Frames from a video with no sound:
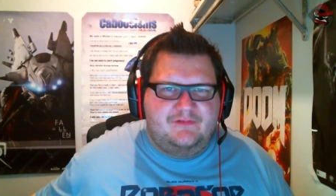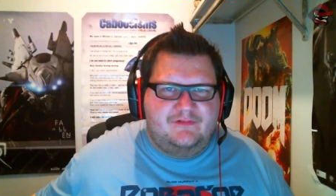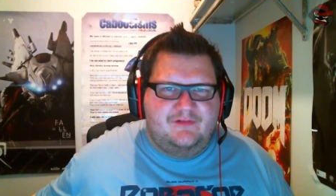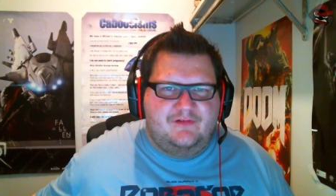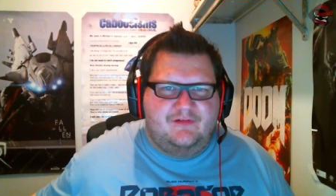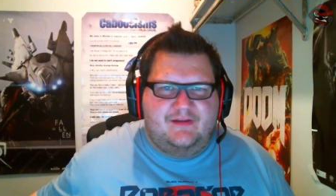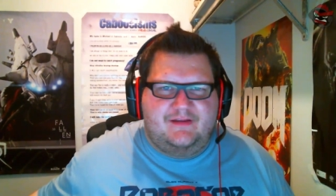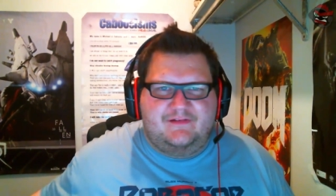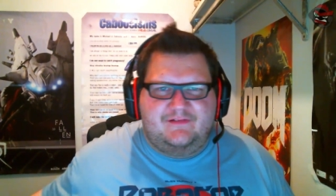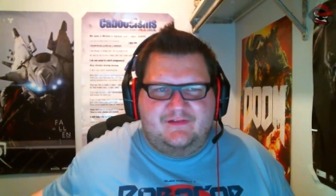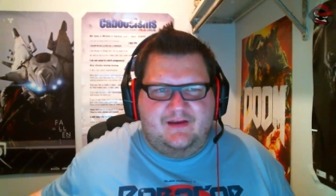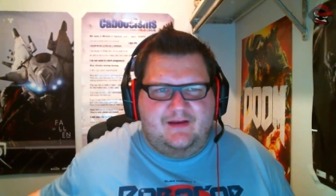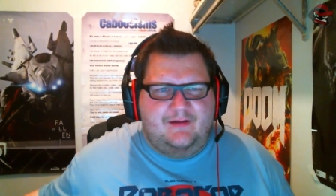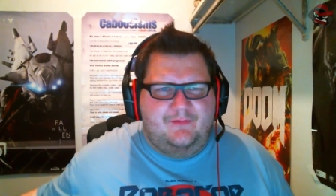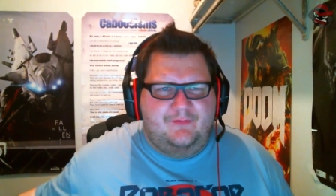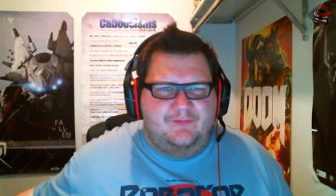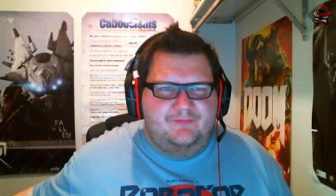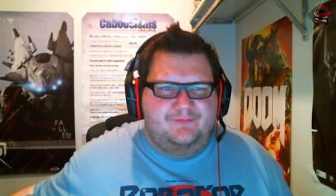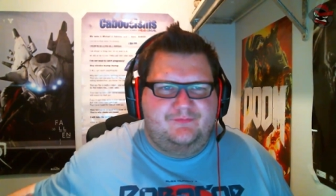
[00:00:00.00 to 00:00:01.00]
You know, like I said, I
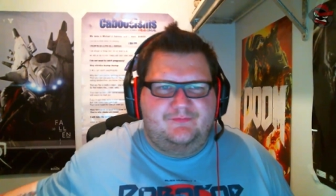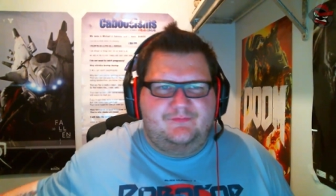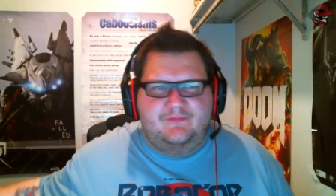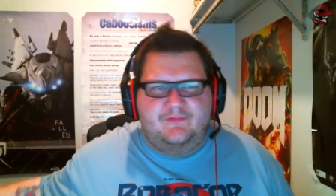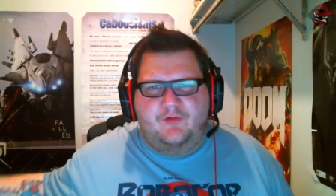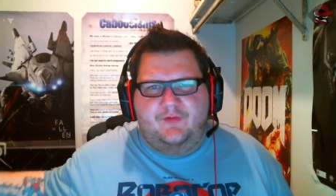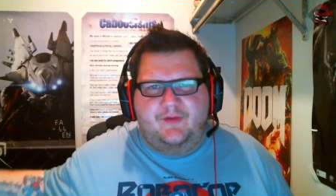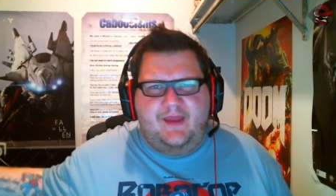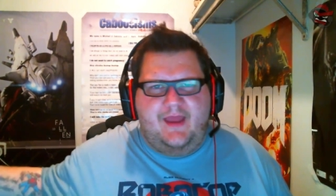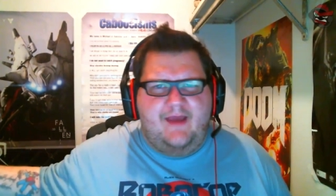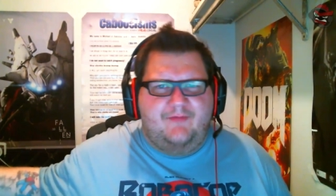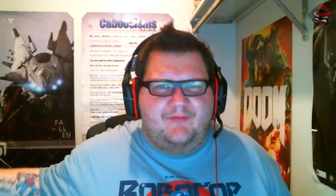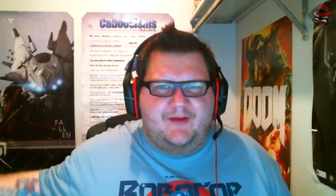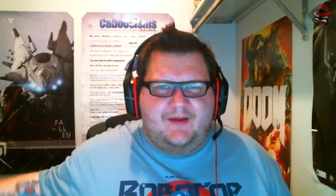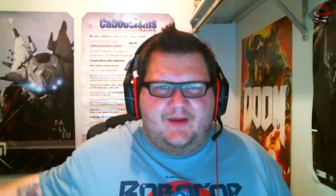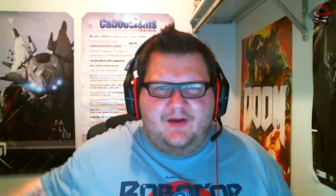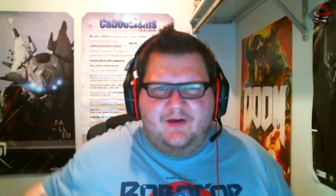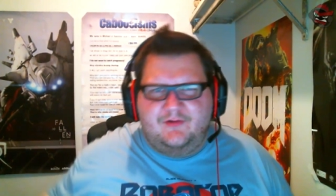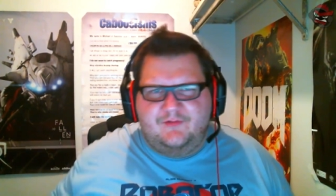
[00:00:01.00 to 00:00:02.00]
don't only have
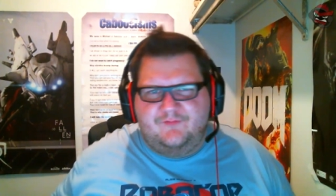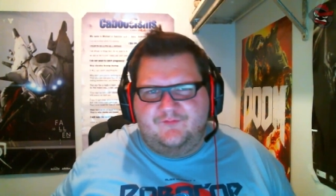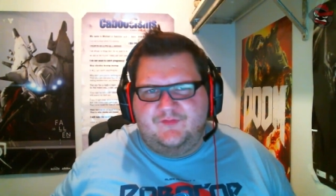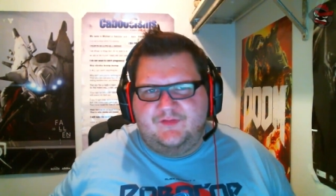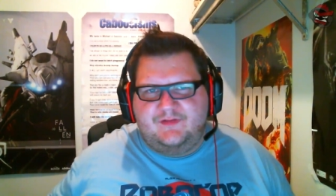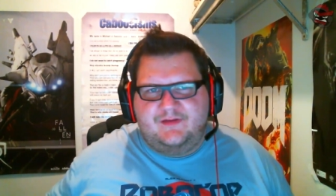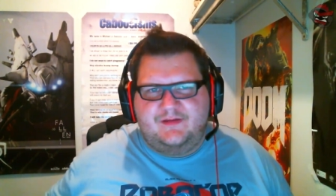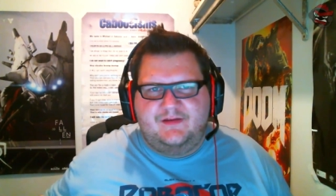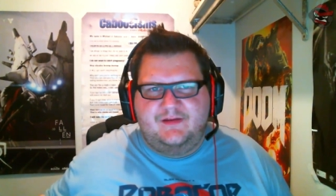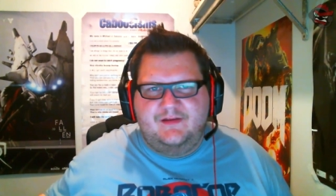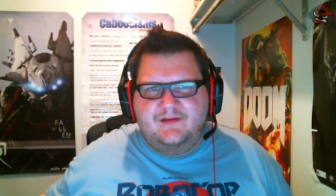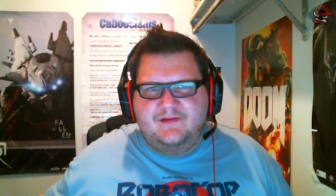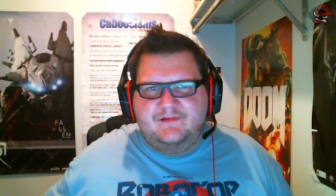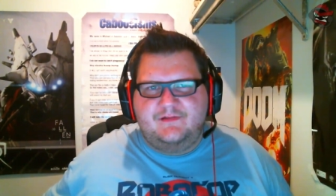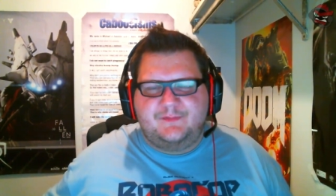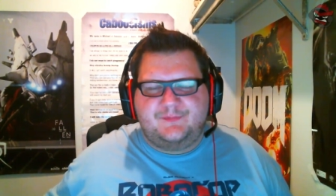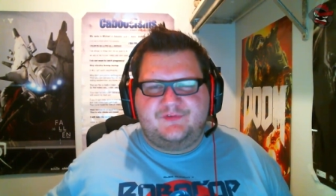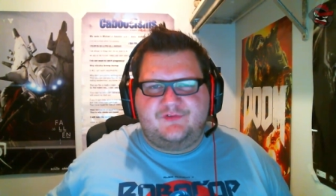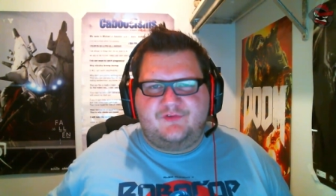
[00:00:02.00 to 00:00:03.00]
like 150
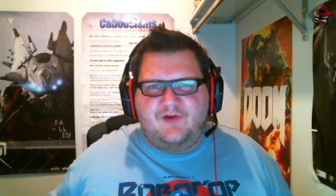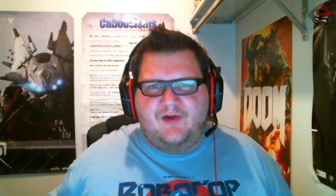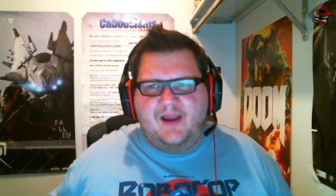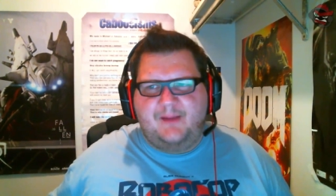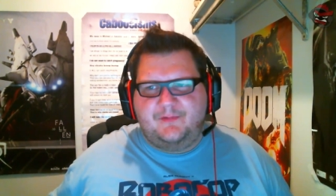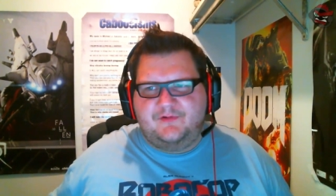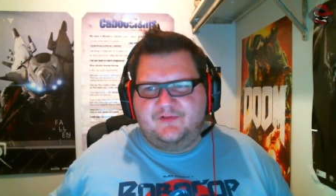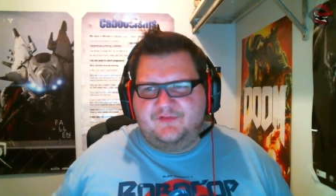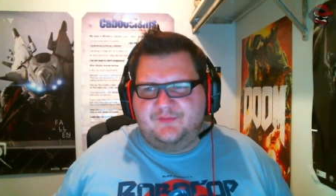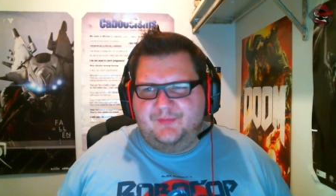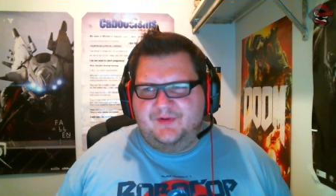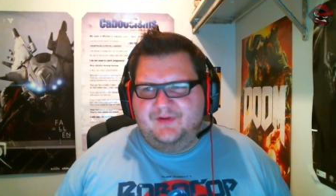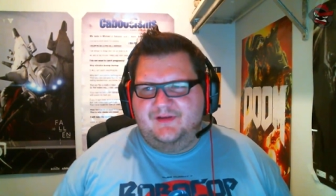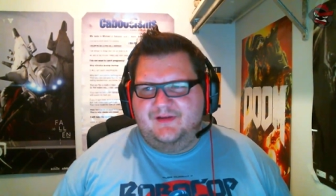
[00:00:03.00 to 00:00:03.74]
subscribers, but,